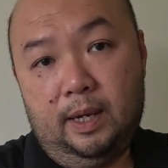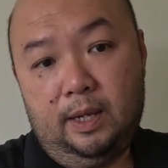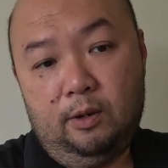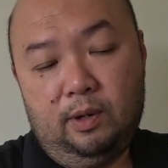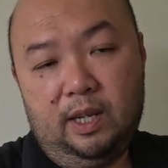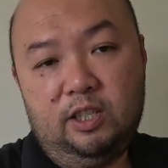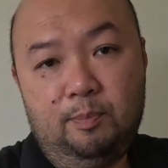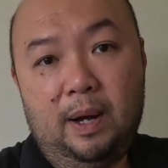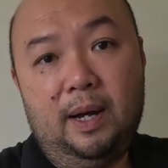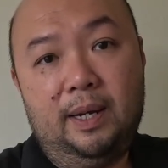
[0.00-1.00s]
and you can
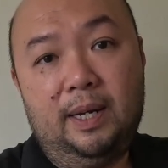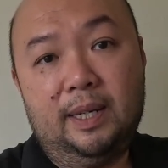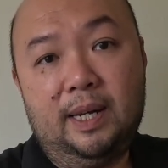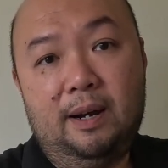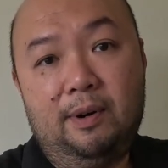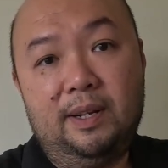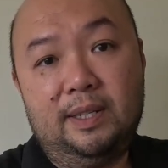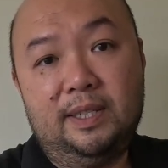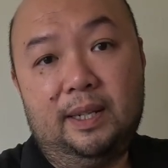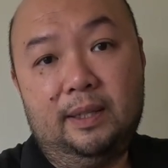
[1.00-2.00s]
actually park another car right
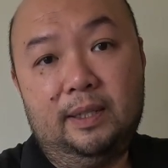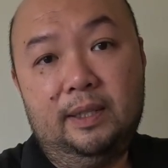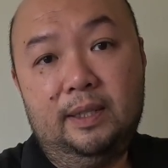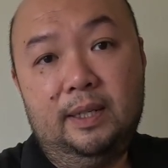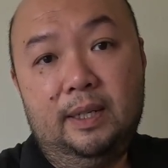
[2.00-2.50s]
in the center